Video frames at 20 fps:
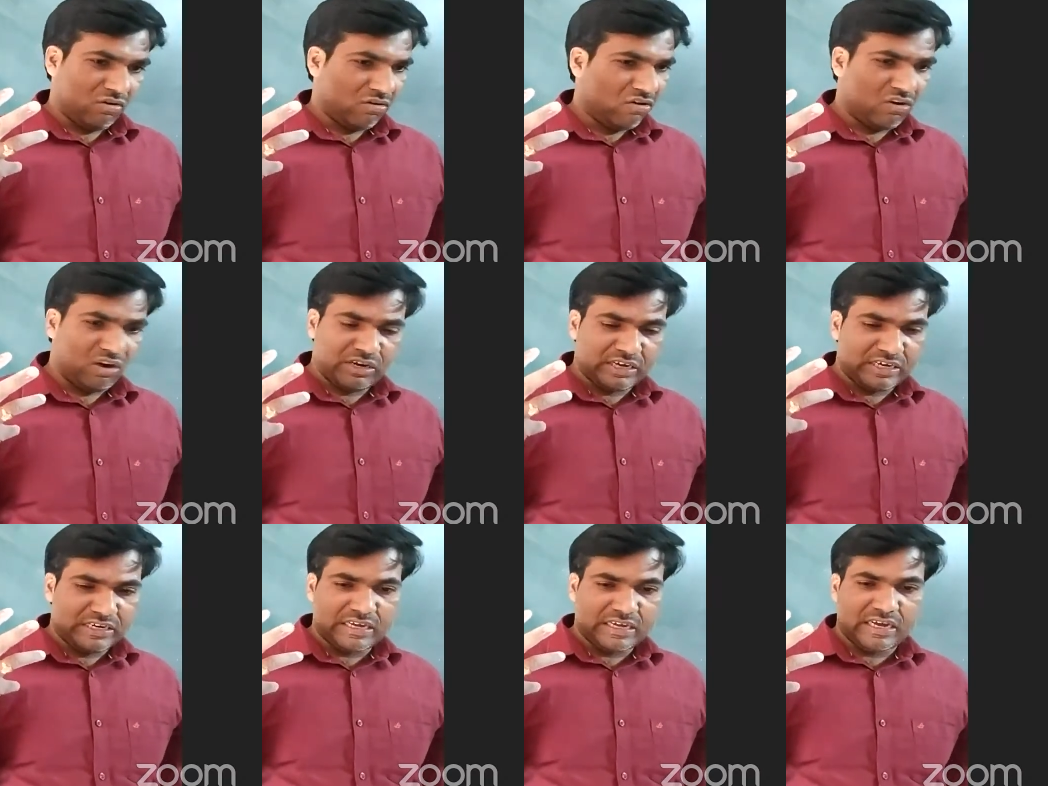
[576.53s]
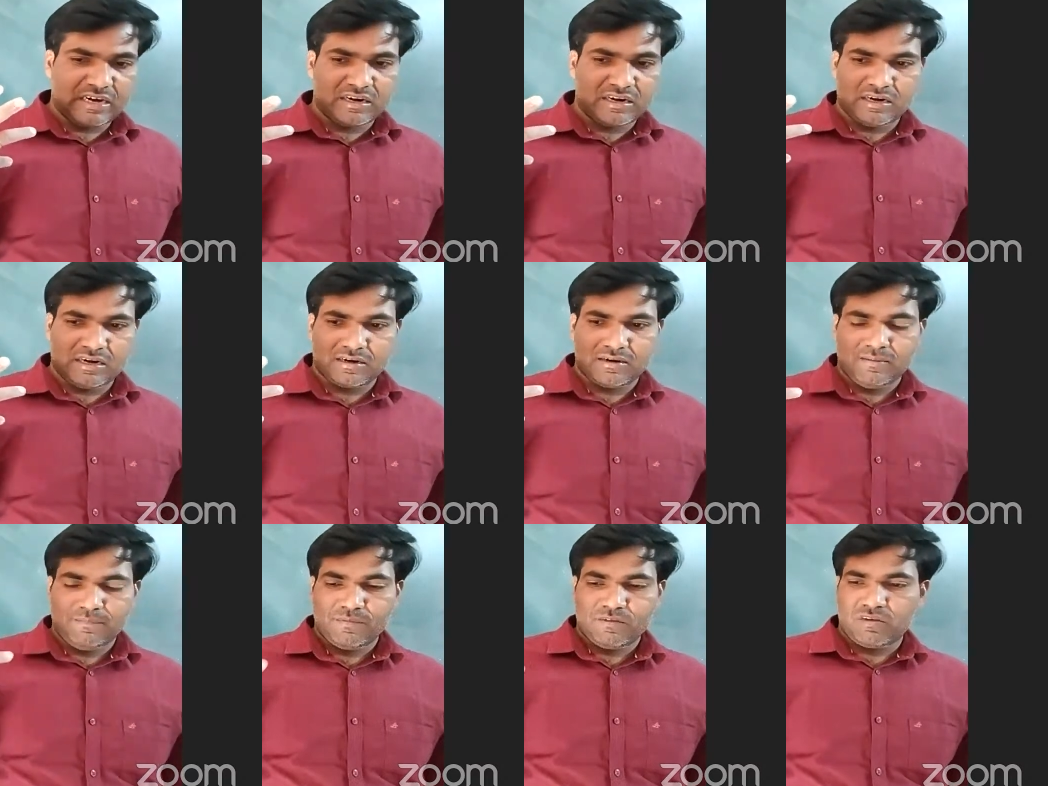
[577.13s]
Got it or not?
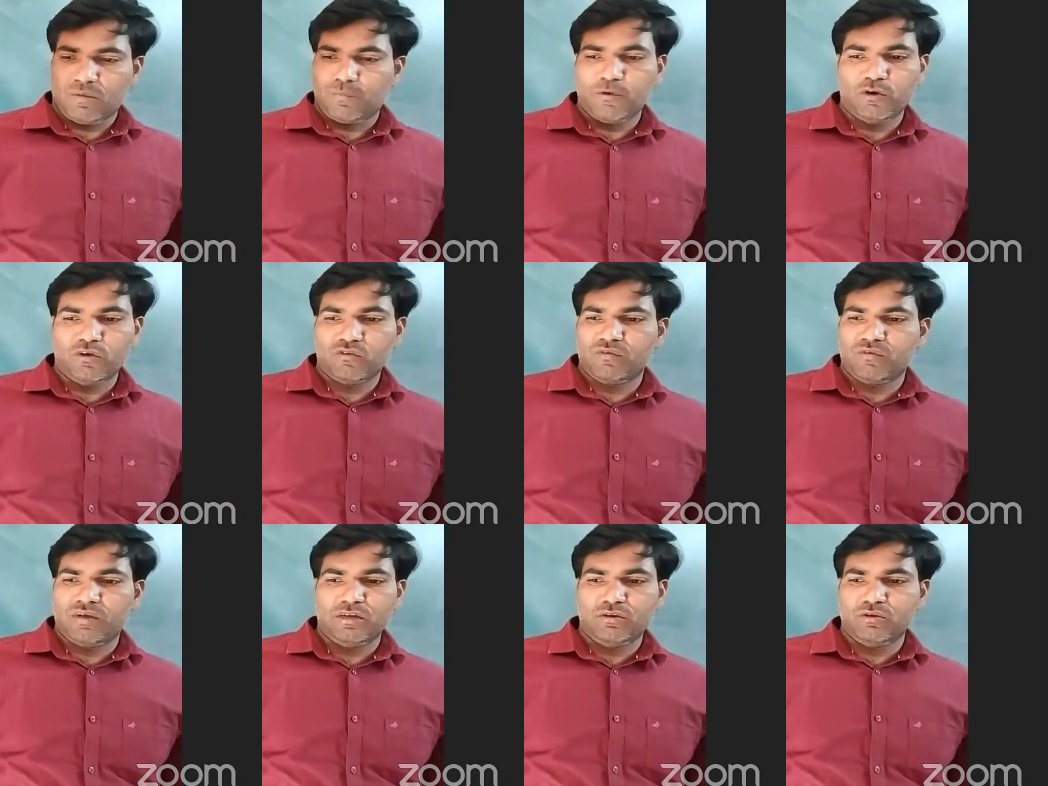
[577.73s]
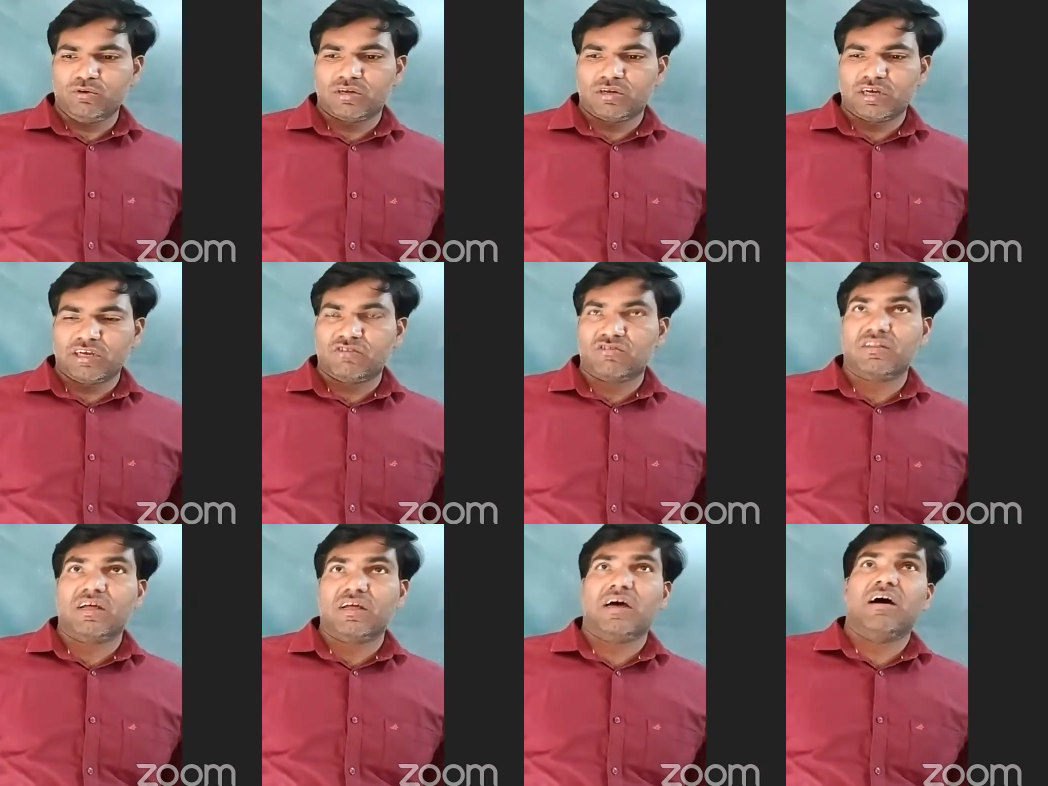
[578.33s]
Suppose when you
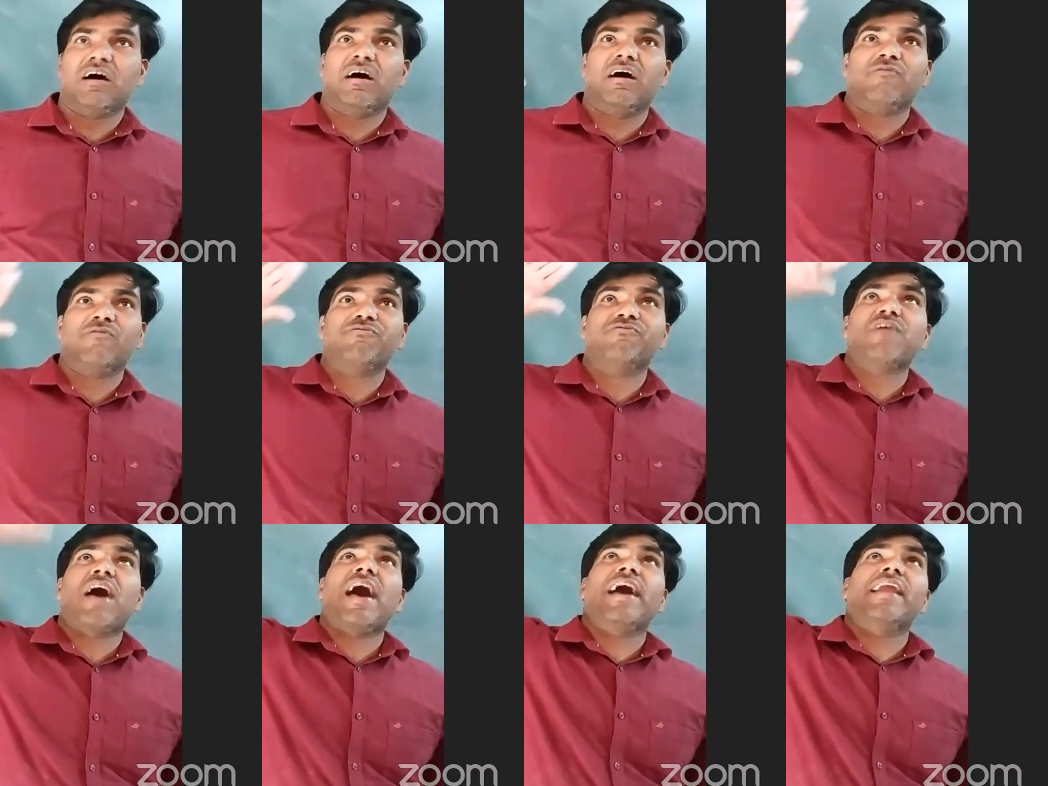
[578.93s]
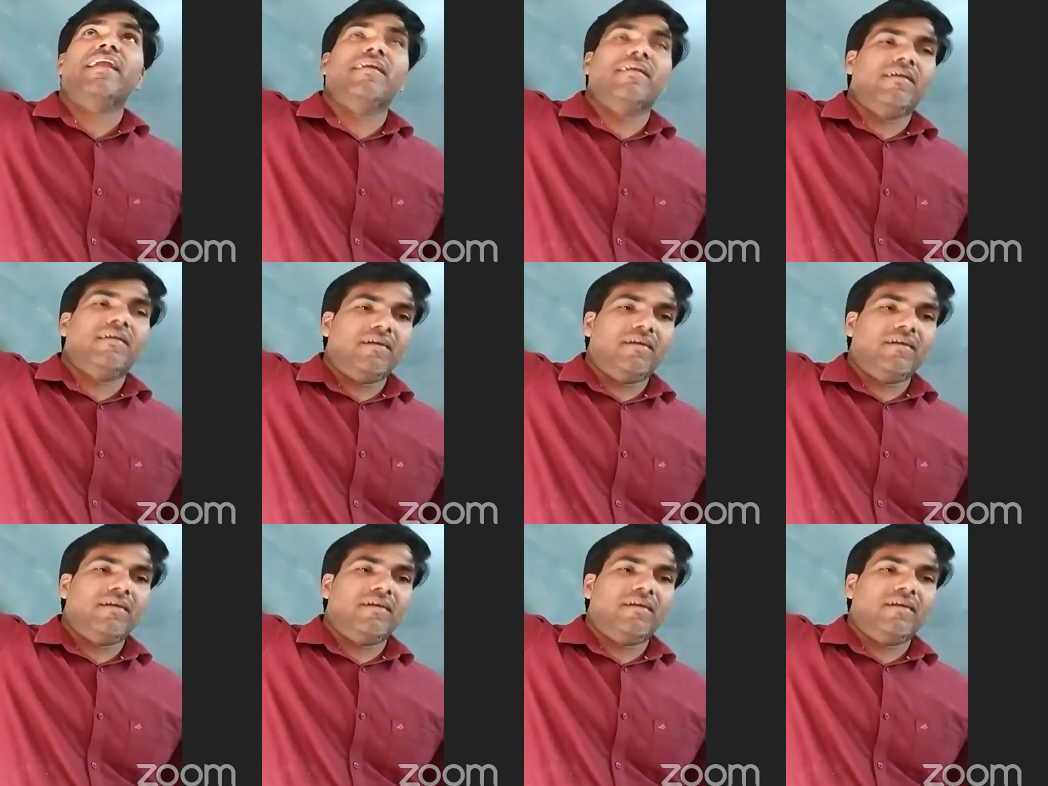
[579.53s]
touch the fan,